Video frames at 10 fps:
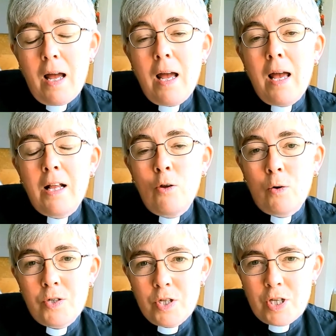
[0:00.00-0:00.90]
It
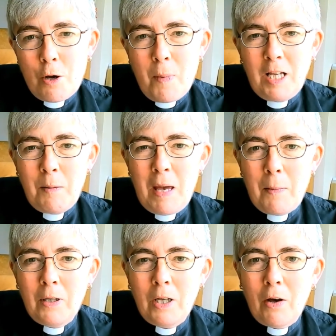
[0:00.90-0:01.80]
looks as though many
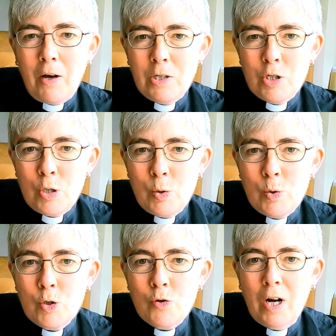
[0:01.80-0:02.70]
people are going to
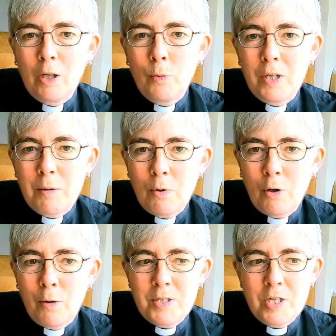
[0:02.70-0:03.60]
struggle with
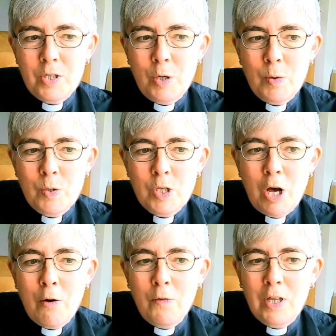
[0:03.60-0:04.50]
employment issues
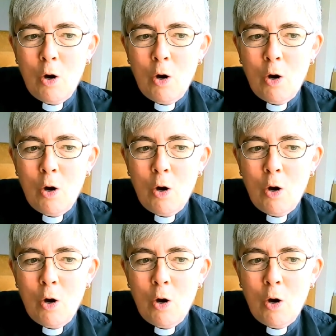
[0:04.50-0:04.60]
over the